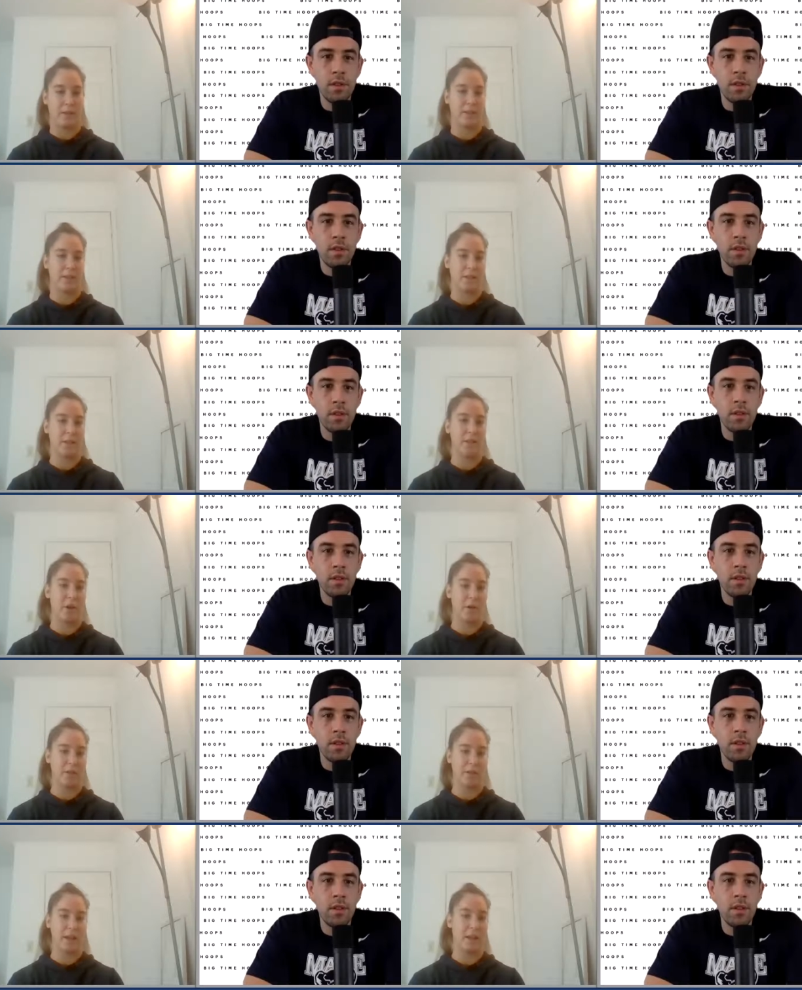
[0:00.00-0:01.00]
Speaker 1: a season. So I
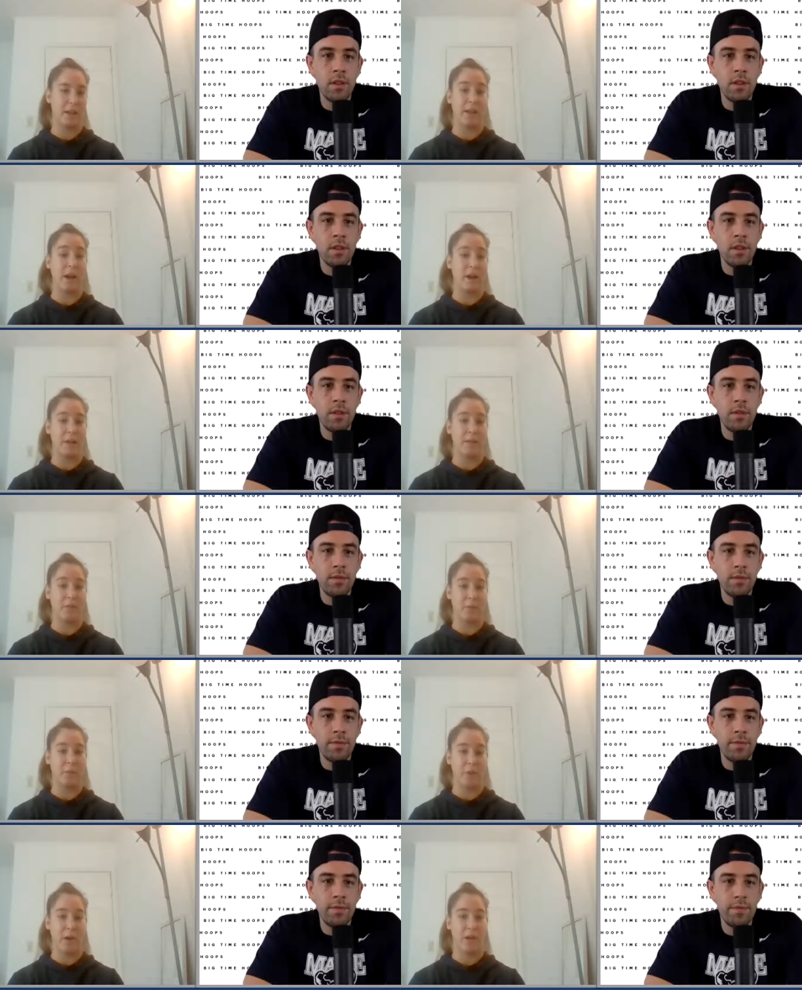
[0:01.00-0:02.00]
was like, yeah, I need to
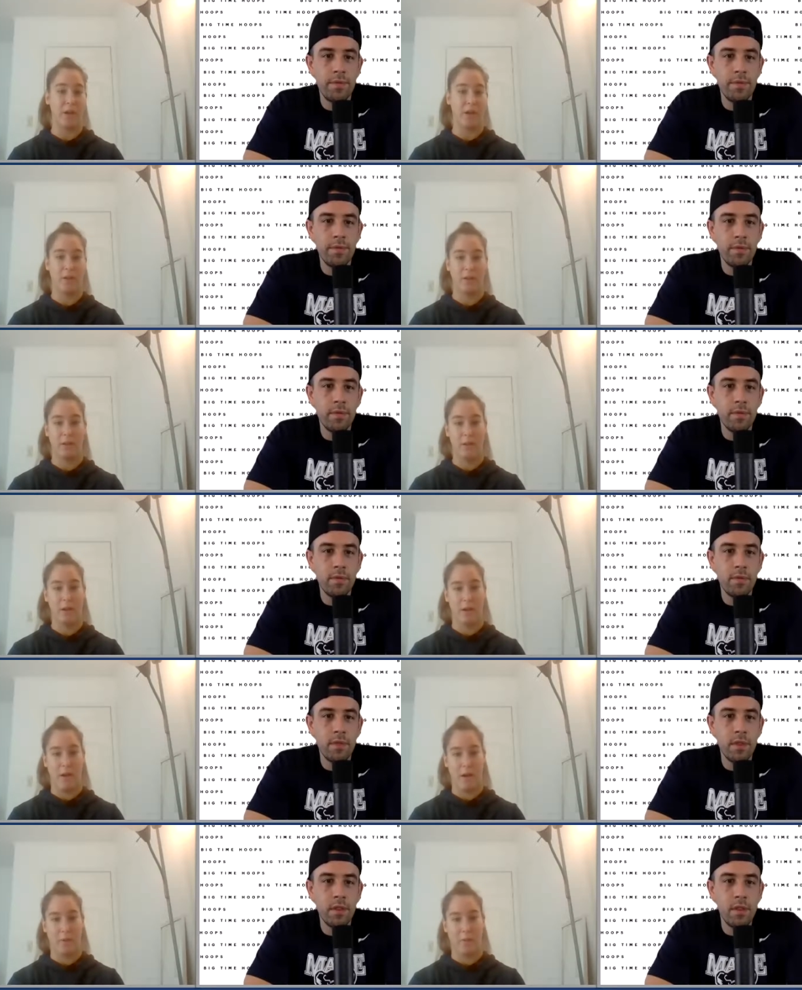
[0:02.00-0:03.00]
be ready
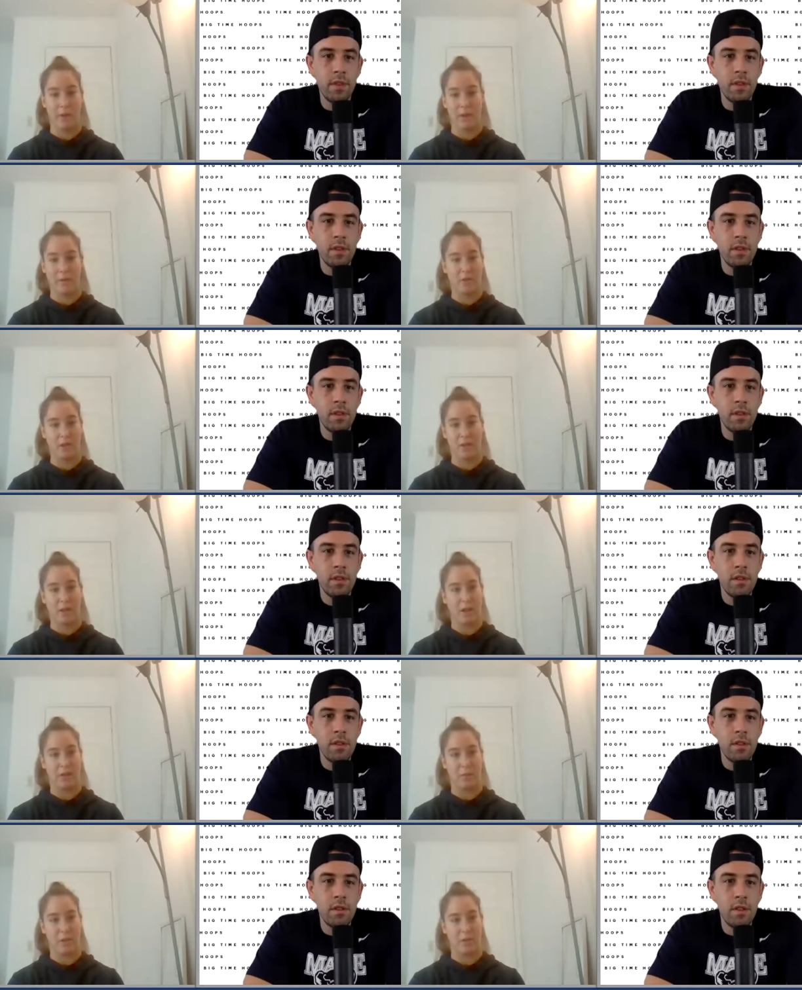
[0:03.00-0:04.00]
um, and give just like
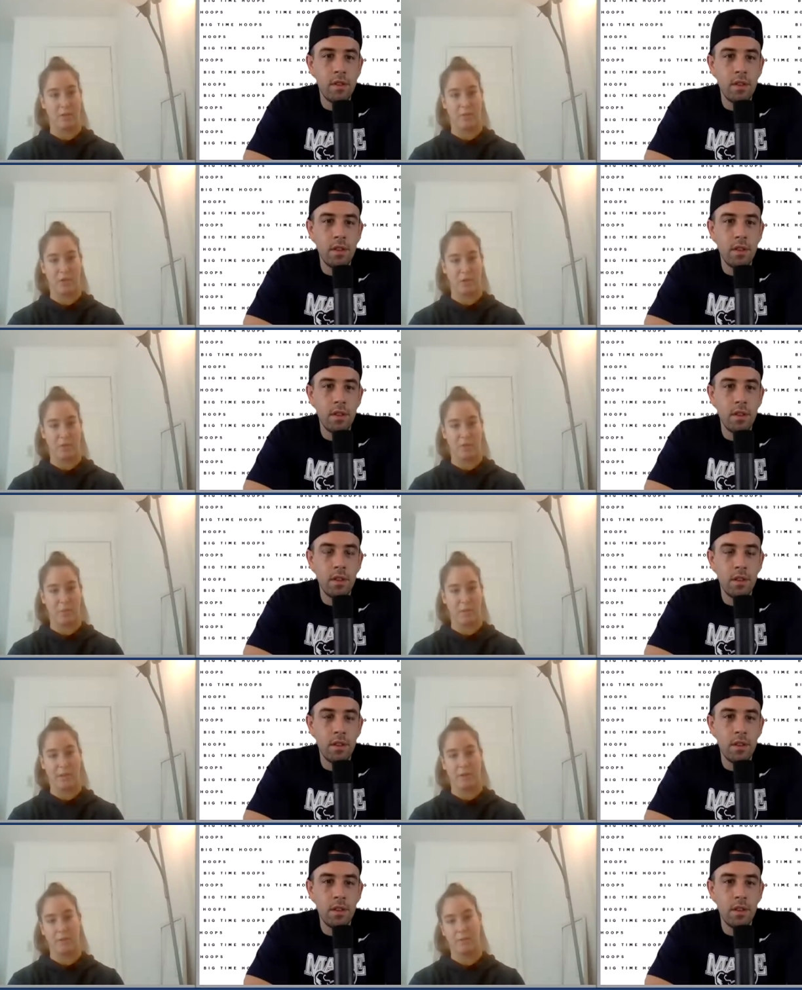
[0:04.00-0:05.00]
the best version of
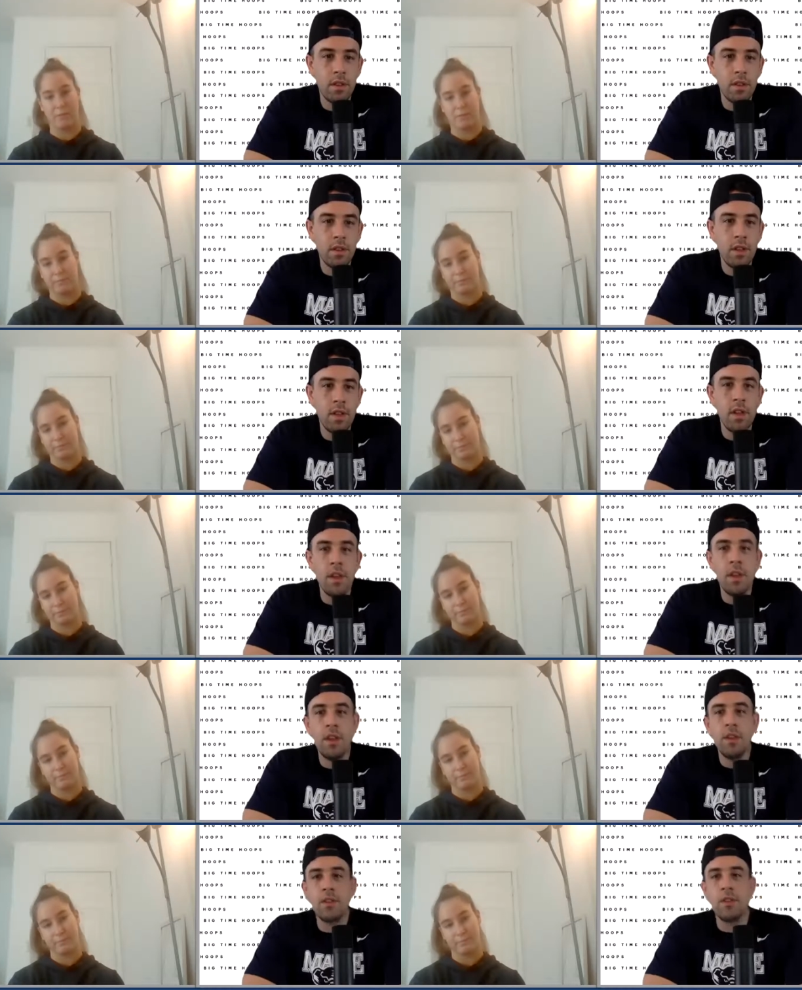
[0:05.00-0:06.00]
myself.
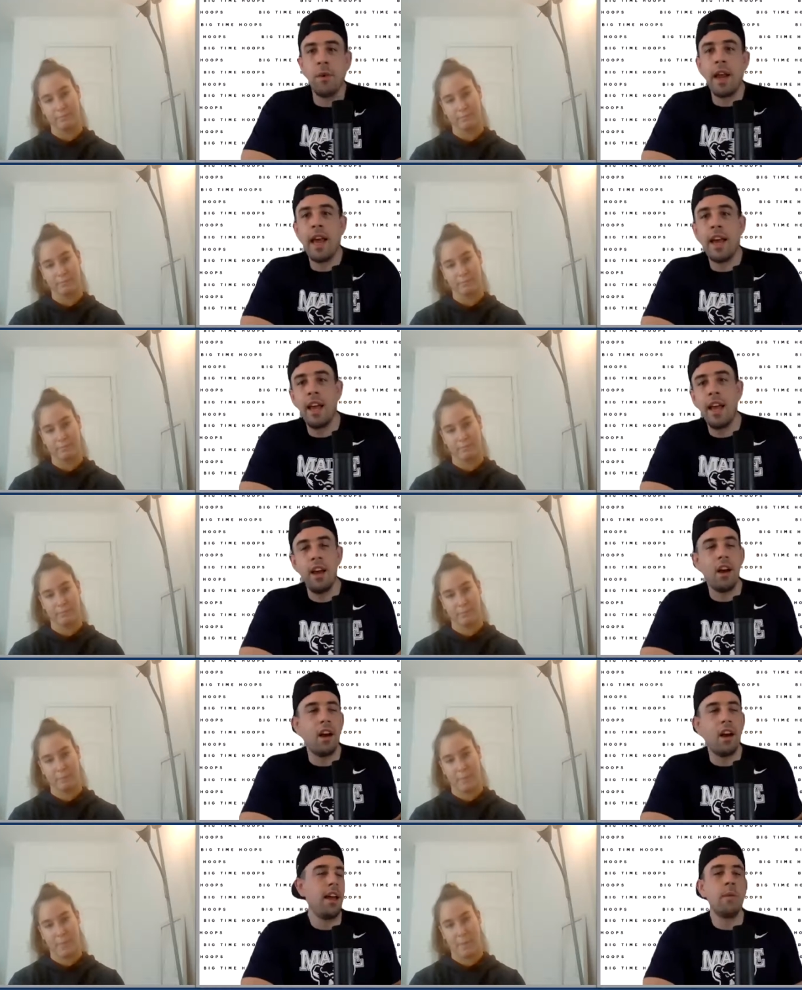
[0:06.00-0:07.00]
Speaker 2: So when I had
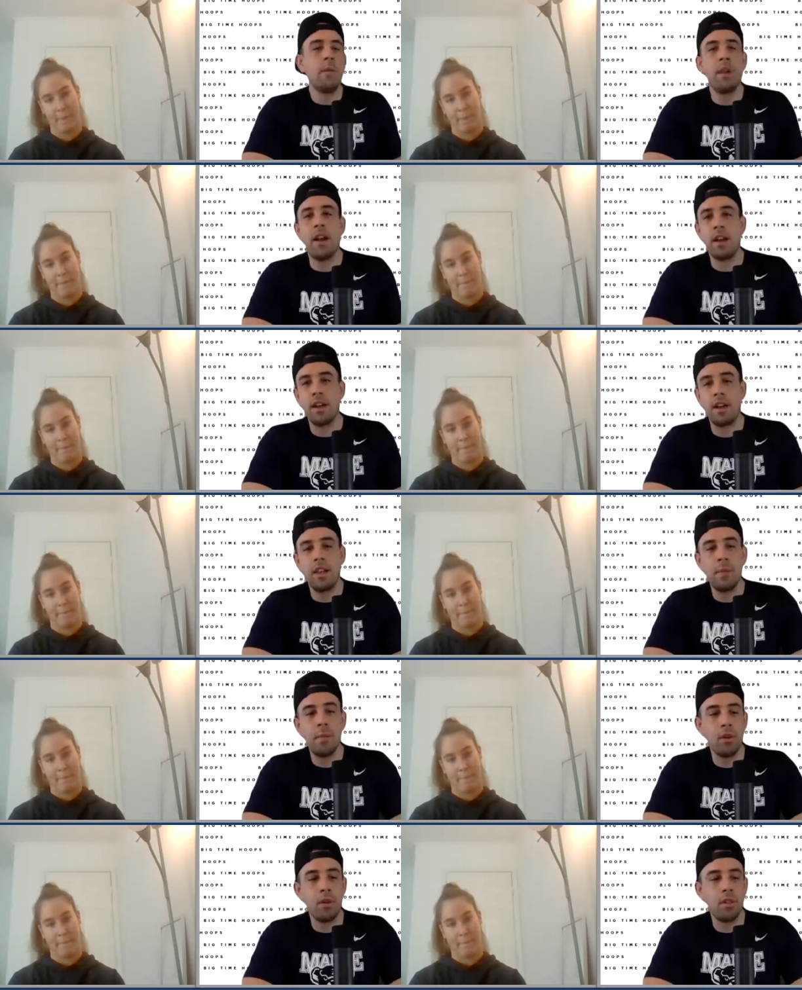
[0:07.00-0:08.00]
Anon and Blanca, they
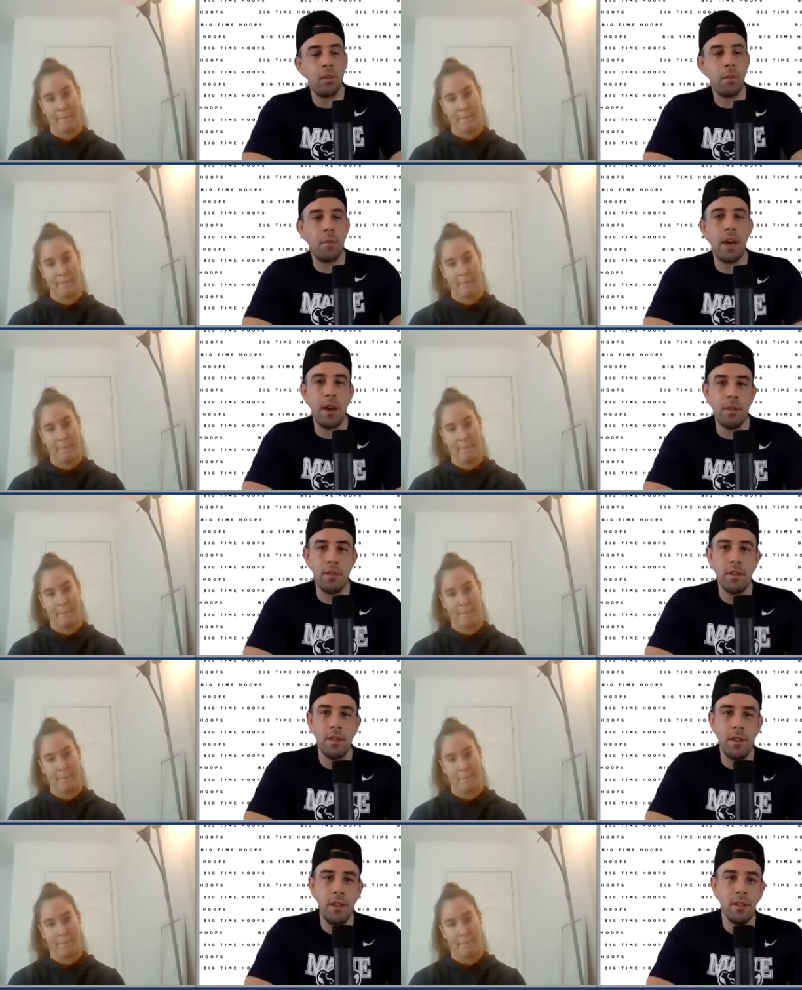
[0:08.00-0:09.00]
both told me about
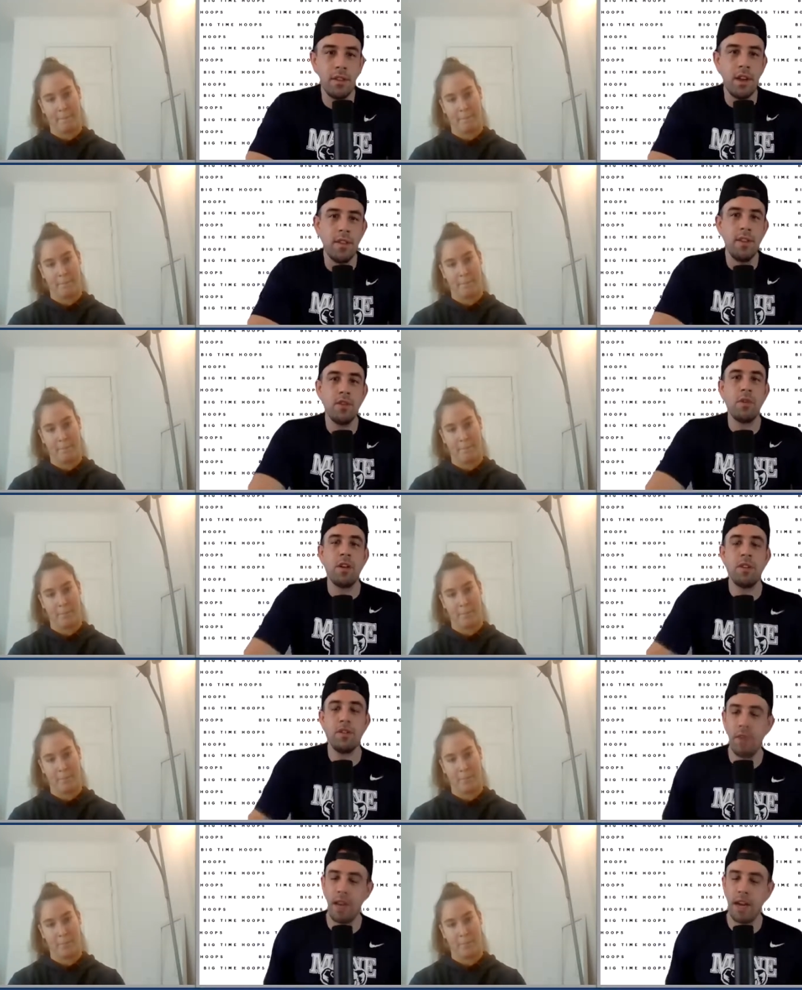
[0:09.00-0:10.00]
these uh, these runs
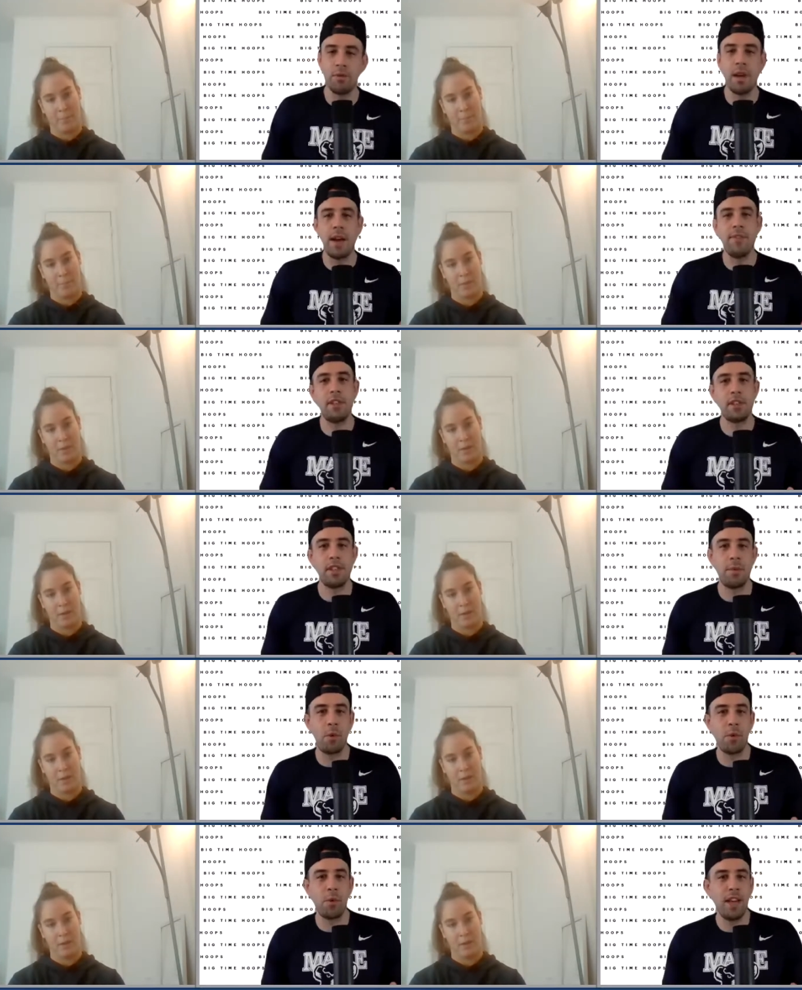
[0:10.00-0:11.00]
you guys were having this summer,
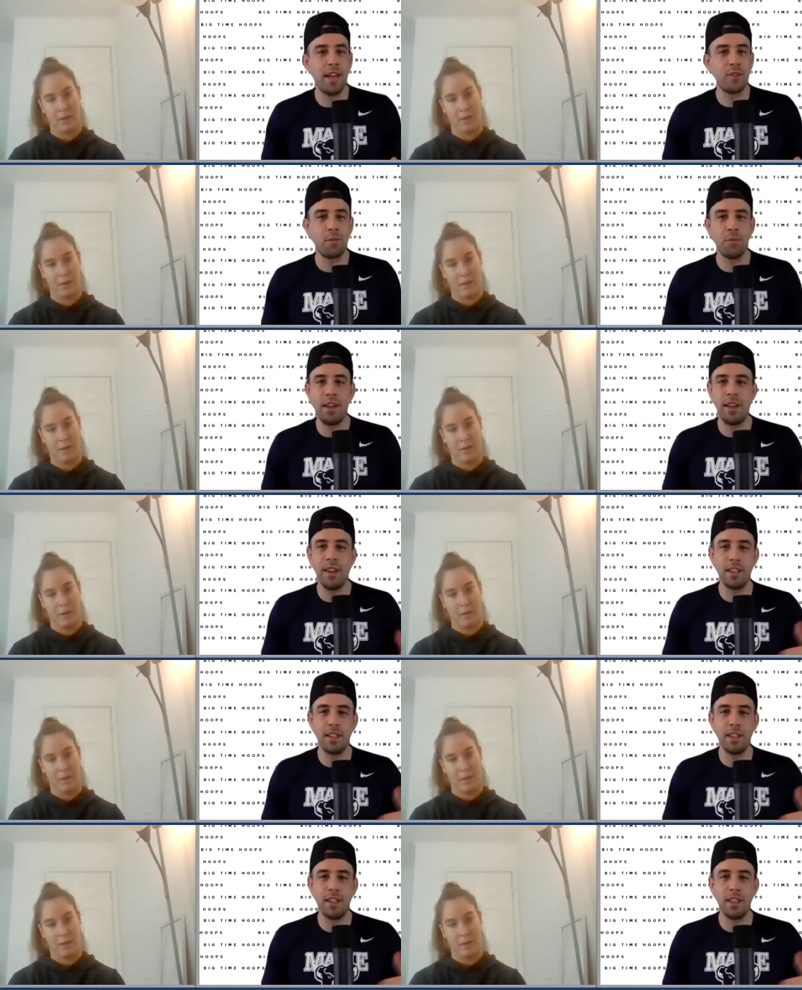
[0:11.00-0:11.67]
where you guys were playing